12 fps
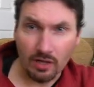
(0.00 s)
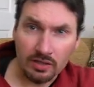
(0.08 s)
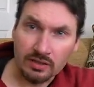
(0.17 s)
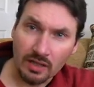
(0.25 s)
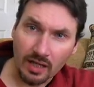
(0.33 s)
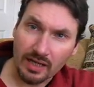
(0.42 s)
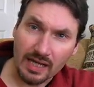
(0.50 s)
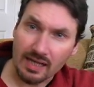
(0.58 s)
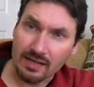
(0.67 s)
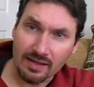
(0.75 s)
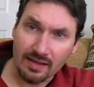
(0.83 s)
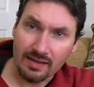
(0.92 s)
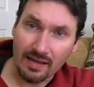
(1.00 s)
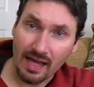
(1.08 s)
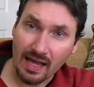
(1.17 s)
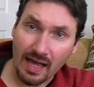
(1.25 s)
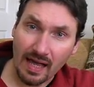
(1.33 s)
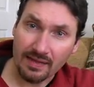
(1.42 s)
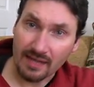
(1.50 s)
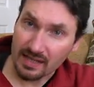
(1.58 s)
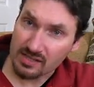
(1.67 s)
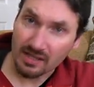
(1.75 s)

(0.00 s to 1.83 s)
unlucky, and that is